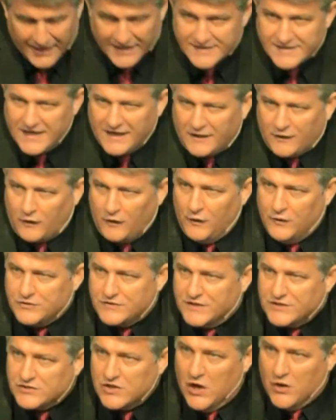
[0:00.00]
It
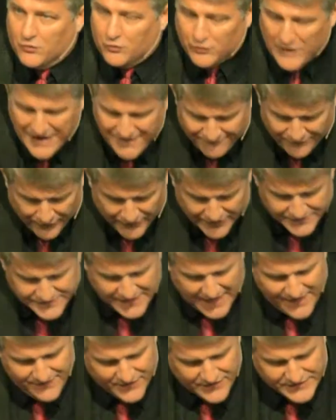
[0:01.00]
includes this reverence
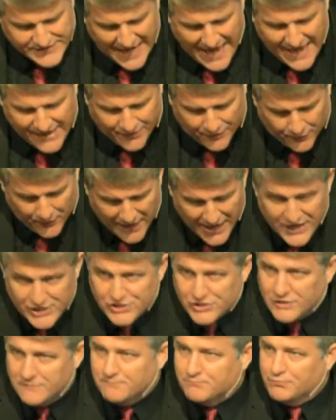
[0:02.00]
and this
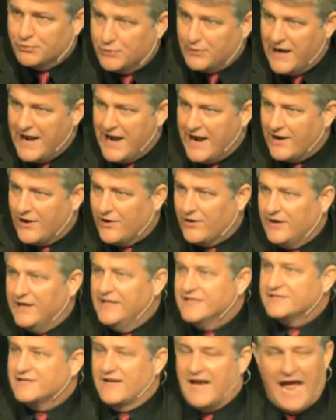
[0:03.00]
adoration. Prayer
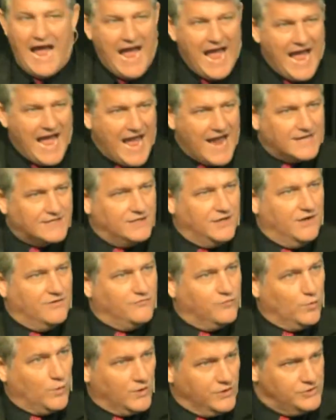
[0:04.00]
is an act
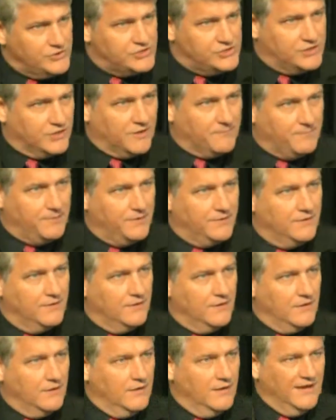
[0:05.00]
of worship.
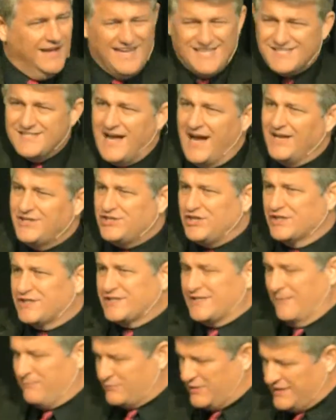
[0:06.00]
It's not
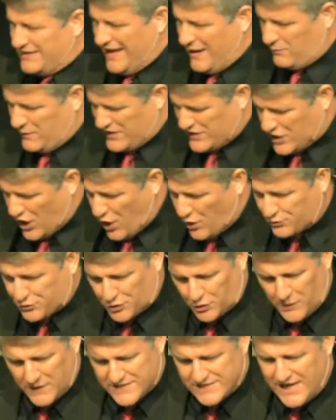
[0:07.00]
just something that we go
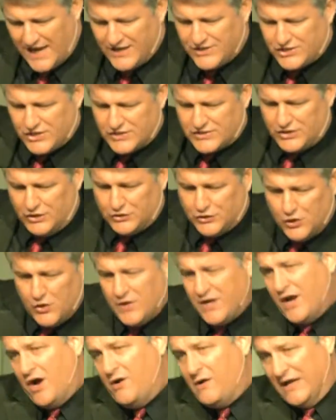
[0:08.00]
through, it's not just a
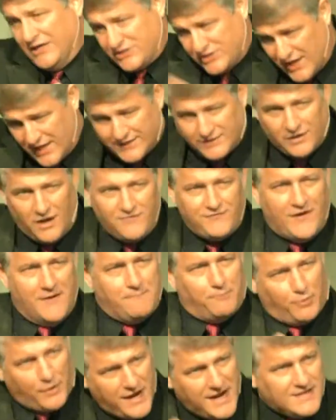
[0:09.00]
duty. Oh, I checked off, I
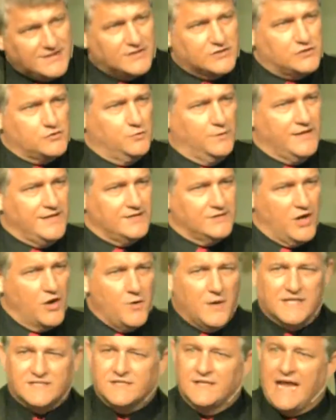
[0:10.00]
prayed this week.
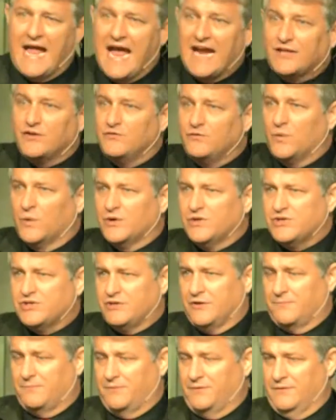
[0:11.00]
No, it's an act of
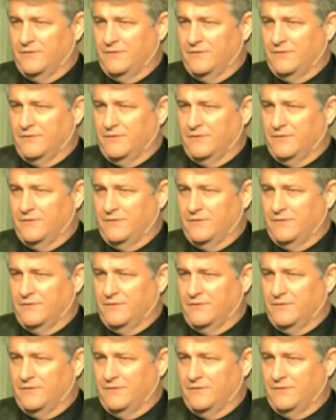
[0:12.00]
worship